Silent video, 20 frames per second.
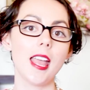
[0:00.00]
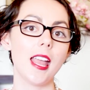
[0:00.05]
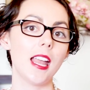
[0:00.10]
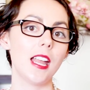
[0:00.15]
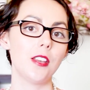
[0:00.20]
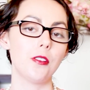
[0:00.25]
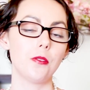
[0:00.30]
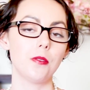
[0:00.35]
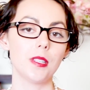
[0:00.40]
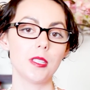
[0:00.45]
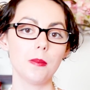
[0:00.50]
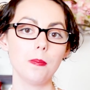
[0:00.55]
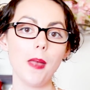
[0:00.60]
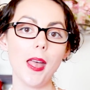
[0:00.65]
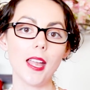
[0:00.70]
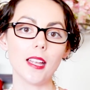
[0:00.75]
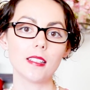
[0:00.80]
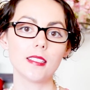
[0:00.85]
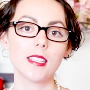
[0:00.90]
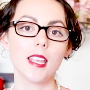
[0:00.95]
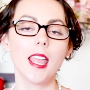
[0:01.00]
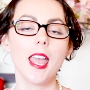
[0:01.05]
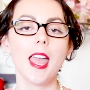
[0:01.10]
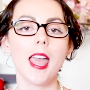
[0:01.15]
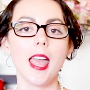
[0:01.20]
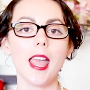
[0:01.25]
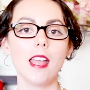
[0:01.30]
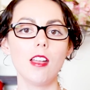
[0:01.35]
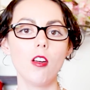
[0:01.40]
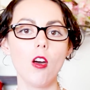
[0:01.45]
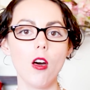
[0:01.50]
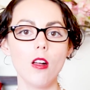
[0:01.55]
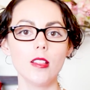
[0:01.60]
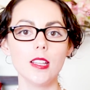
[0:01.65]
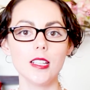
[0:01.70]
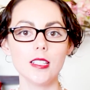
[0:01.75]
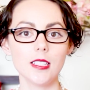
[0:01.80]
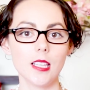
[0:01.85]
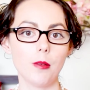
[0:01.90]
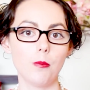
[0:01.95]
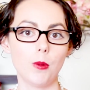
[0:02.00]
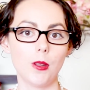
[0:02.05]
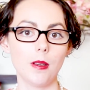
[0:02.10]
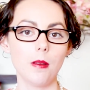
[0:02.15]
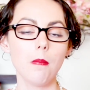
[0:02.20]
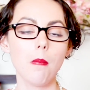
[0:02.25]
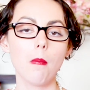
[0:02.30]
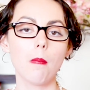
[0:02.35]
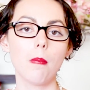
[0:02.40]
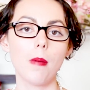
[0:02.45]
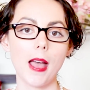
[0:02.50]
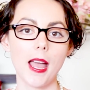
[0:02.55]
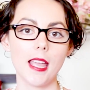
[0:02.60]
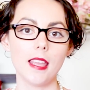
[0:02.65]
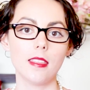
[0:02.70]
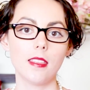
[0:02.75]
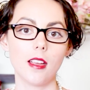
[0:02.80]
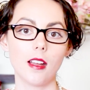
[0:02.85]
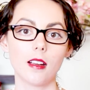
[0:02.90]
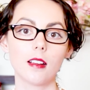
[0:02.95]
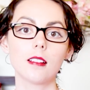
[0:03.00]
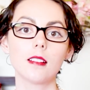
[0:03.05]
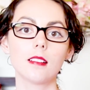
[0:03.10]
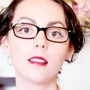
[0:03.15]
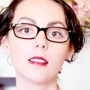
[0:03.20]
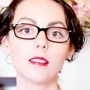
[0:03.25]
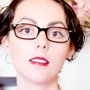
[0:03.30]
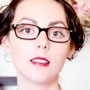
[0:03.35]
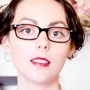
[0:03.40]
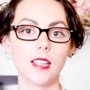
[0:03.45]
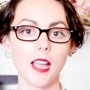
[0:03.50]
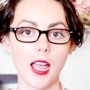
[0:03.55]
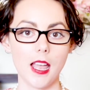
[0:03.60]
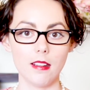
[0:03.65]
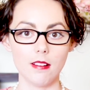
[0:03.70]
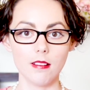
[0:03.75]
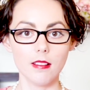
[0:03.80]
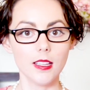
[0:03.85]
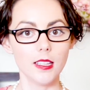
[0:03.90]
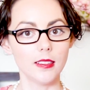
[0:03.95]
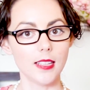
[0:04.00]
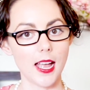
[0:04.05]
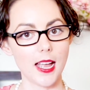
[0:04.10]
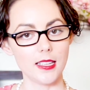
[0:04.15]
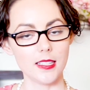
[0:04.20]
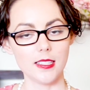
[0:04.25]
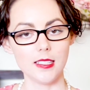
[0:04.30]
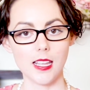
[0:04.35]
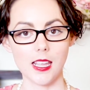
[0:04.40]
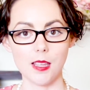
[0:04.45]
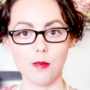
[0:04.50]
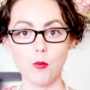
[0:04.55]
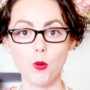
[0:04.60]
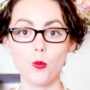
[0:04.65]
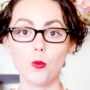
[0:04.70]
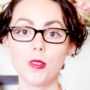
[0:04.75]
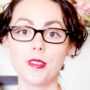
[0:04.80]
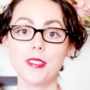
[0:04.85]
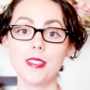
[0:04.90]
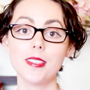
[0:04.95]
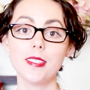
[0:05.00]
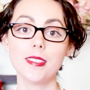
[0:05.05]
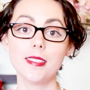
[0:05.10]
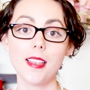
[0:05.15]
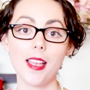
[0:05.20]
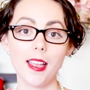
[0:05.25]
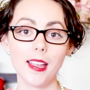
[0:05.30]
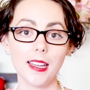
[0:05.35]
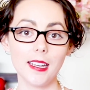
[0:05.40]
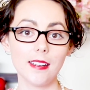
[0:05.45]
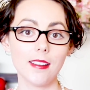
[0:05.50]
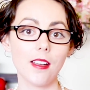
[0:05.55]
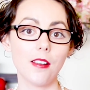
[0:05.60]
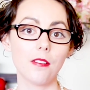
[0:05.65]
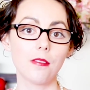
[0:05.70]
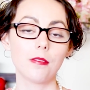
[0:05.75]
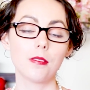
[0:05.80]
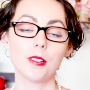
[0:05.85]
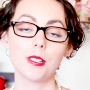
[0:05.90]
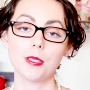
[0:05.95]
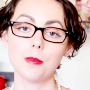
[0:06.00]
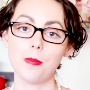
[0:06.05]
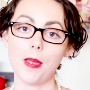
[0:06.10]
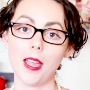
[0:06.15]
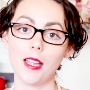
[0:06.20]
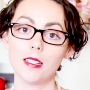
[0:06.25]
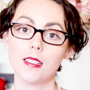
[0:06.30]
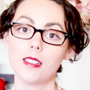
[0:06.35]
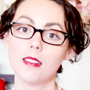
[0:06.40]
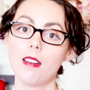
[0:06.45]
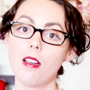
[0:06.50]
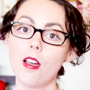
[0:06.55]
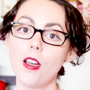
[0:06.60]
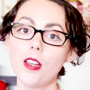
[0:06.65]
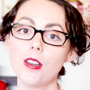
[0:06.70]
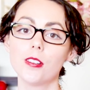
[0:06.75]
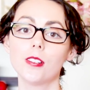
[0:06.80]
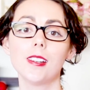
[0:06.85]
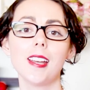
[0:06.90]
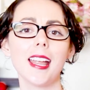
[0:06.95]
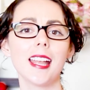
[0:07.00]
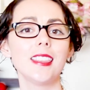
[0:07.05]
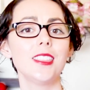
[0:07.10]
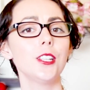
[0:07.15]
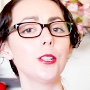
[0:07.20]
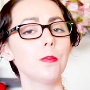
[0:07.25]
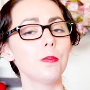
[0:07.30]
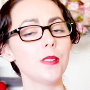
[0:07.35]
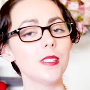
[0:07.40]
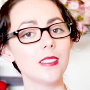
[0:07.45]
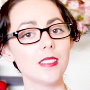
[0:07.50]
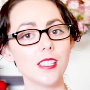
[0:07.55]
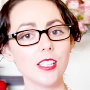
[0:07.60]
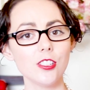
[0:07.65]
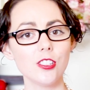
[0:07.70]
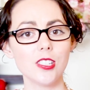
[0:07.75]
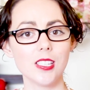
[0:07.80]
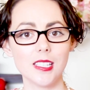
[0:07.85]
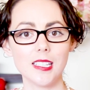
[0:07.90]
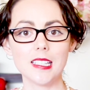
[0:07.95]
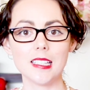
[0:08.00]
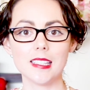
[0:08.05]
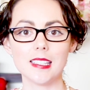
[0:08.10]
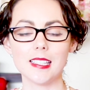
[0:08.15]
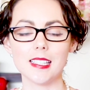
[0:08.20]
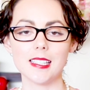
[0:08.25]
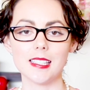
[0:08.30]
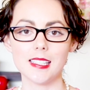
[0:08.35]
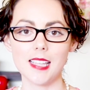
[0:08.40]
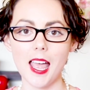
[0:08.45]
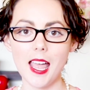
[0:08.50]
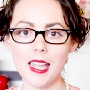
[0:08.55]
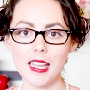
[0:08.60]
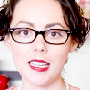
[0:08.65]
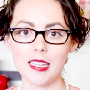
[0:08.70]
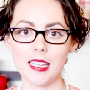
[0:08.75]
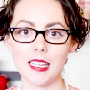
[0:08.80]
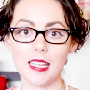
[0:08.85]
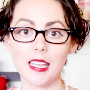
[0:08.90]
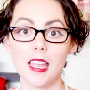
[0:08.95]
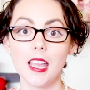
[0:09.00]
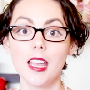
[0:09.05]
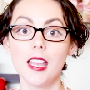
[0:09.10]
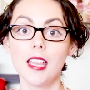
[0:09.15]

and respect. And calling someone by their title and last name was a sign of respect and honor and their position in society,